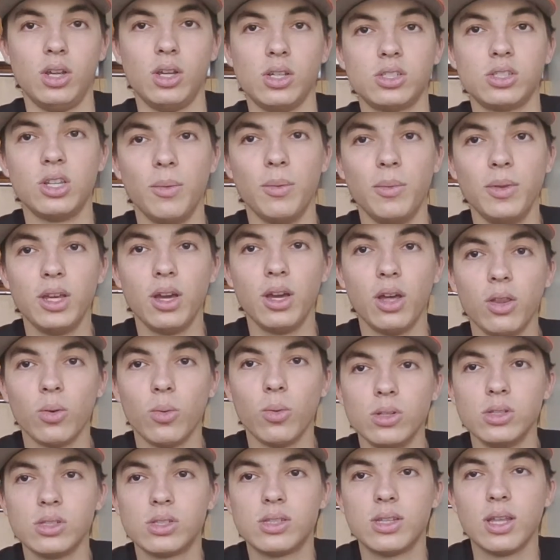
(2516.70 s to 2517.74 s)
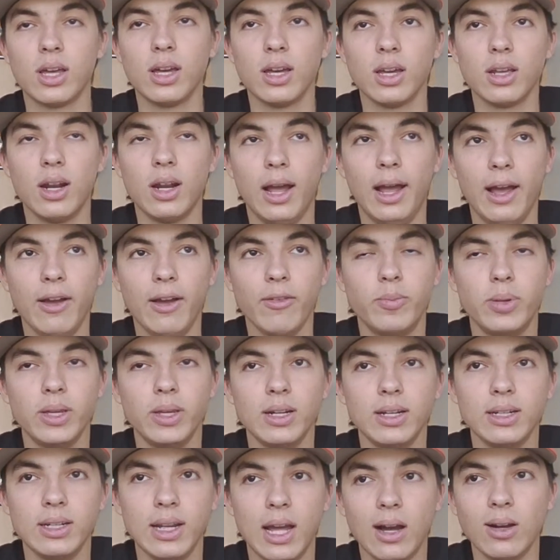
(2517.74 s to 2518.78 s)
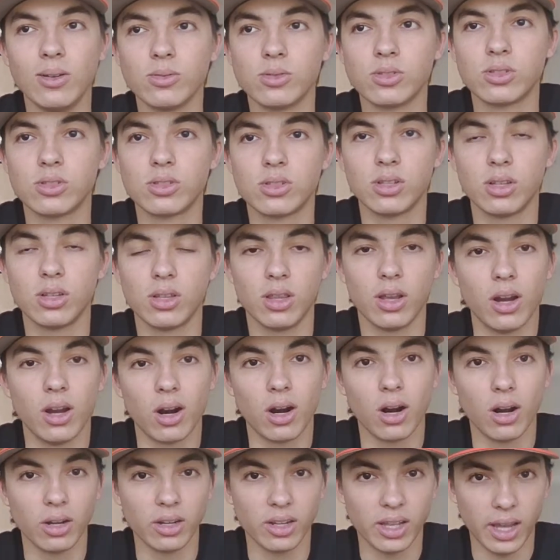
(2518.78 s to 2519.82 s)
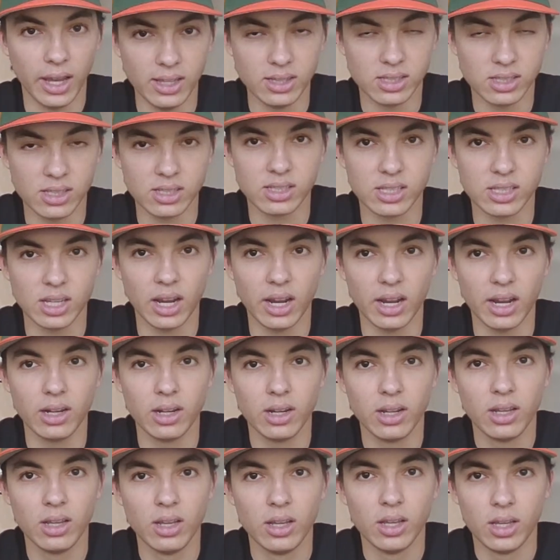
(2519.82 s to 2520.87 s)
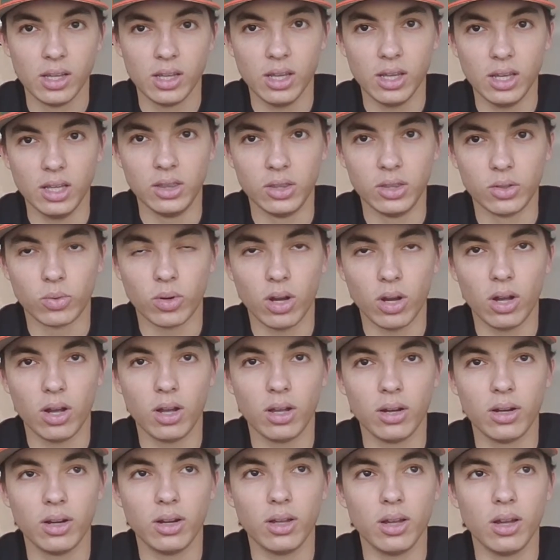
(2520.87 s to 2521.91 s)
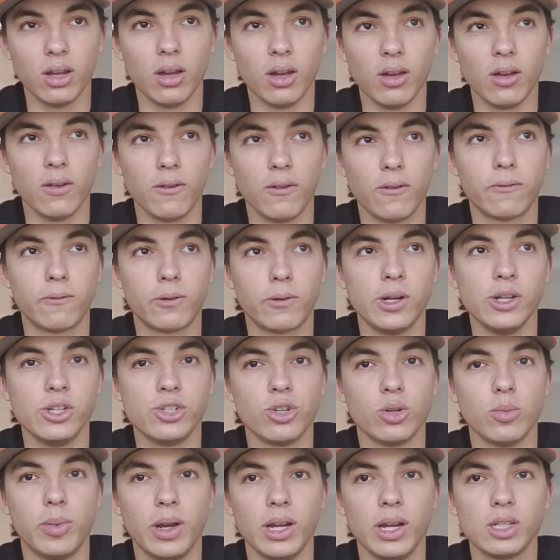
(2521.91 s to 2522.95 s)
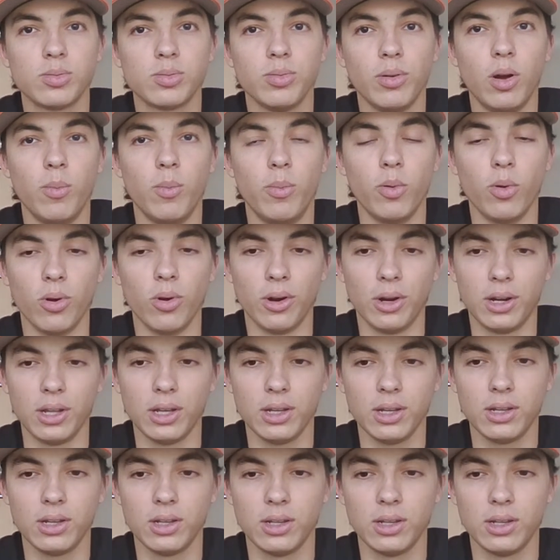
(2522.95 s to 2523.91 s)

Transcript: Some of the other ones that have been announced, they are on CanesInSight in the Ron Frazier Baseball Board.